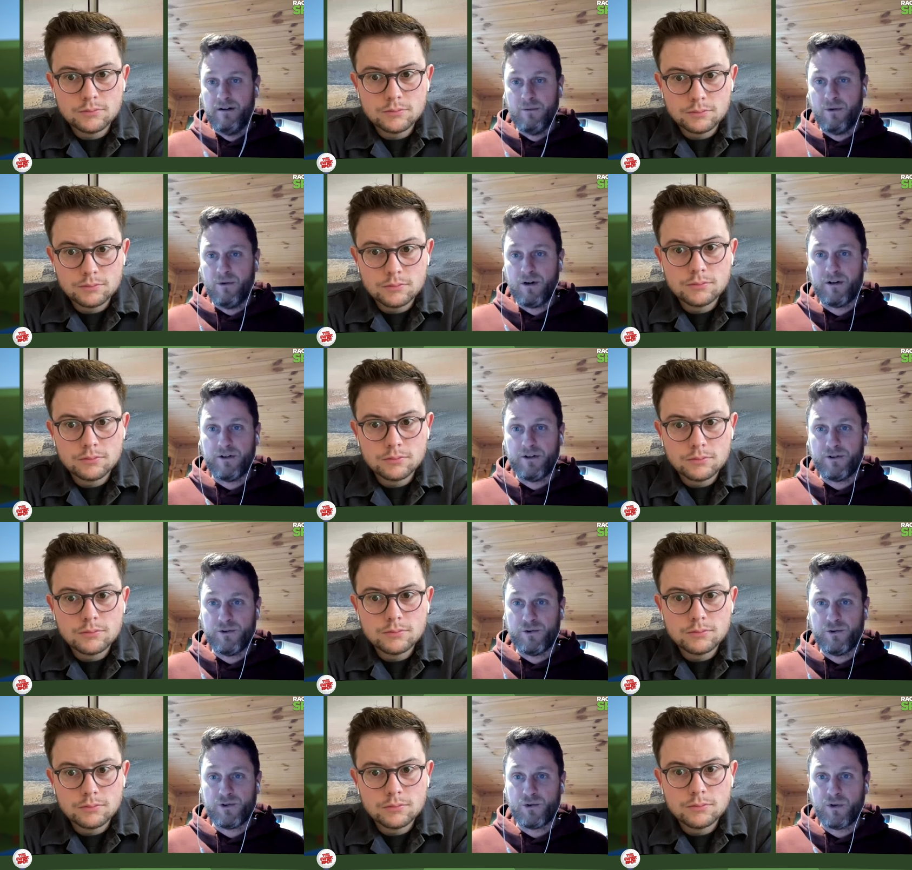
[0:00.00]
Speaker 1: what can I
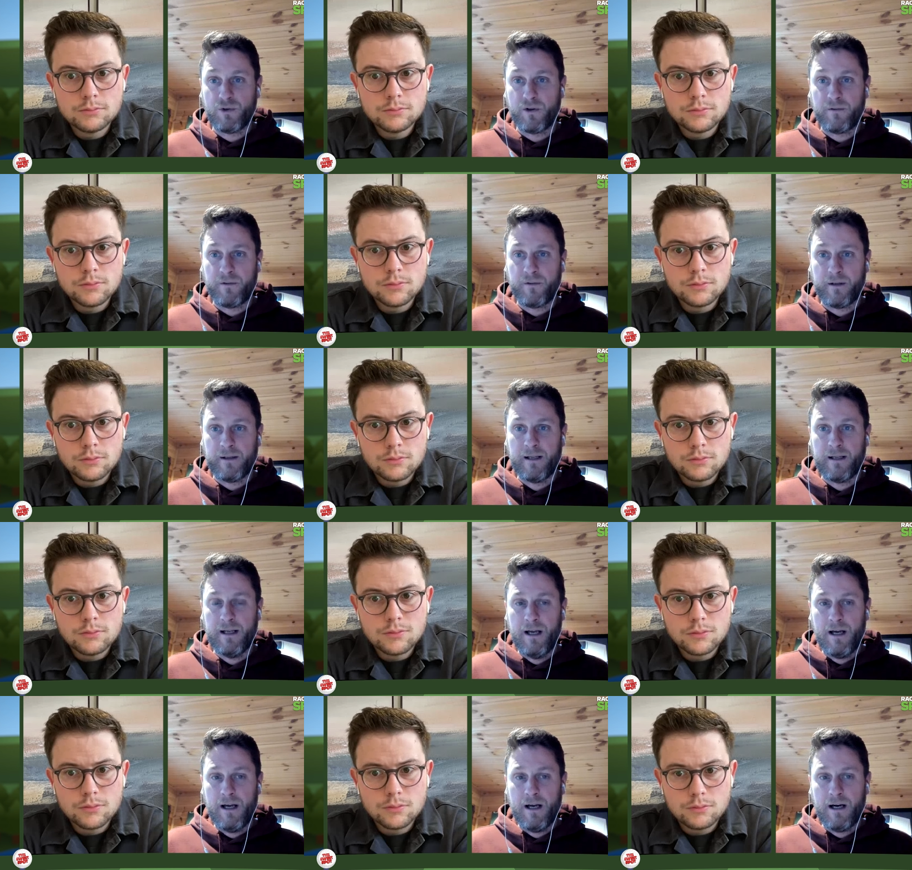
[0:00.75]
do sort of thing.
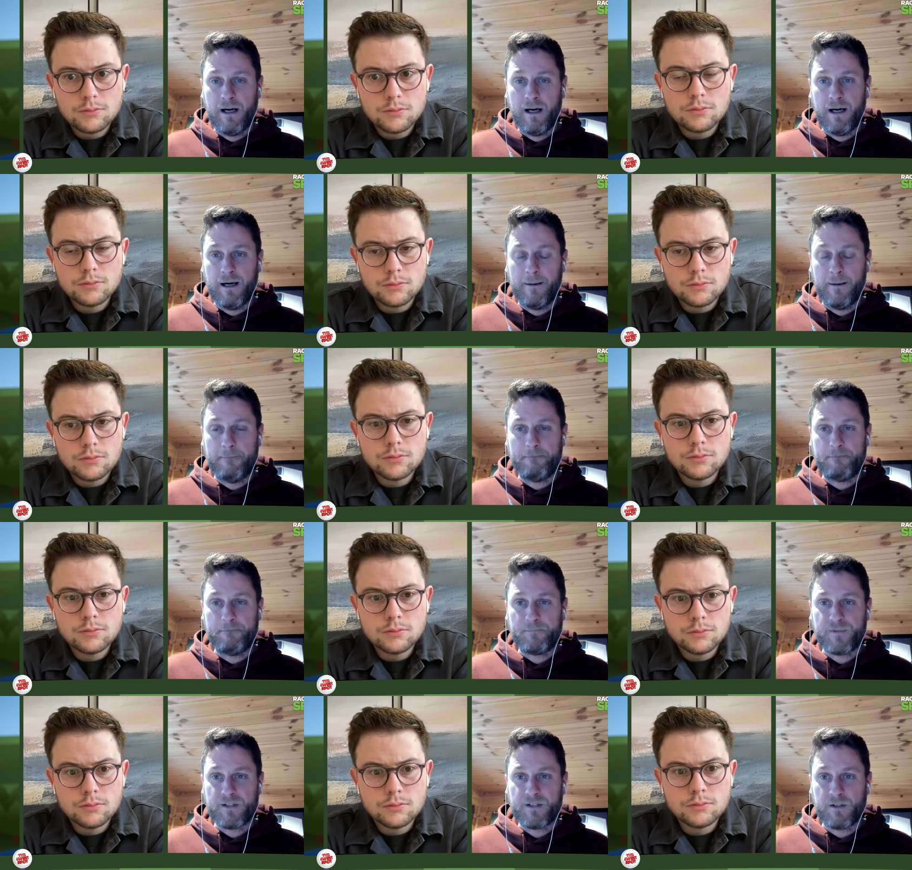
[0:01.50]

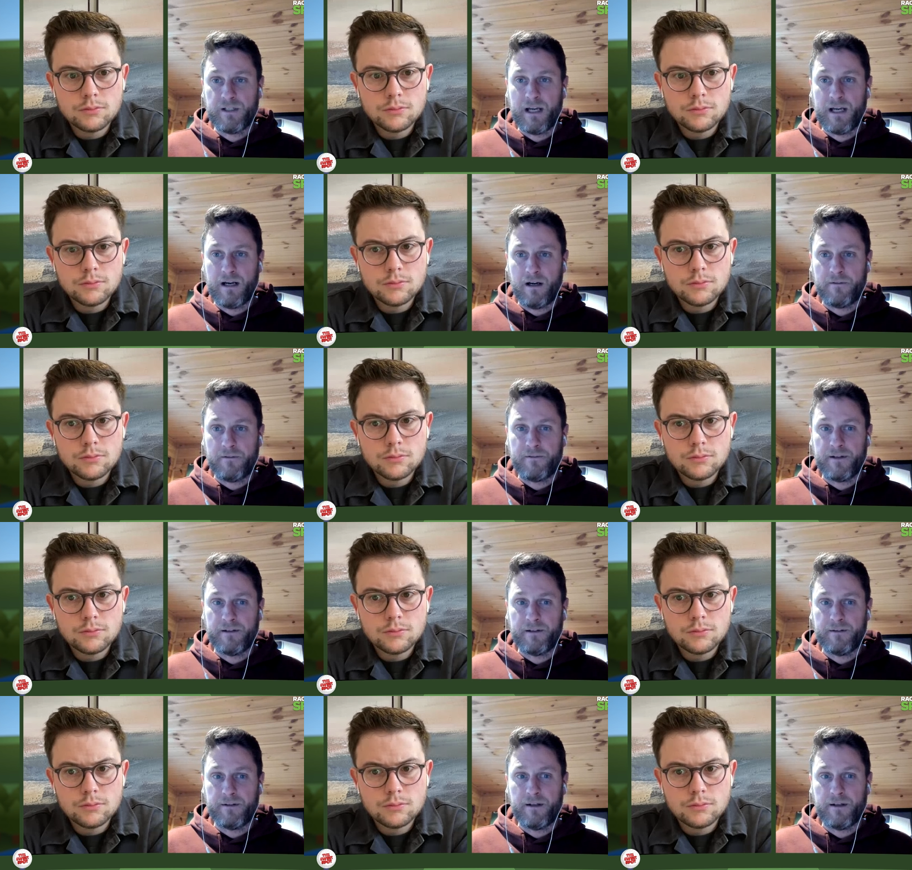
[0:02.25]
Um, so yeah, I think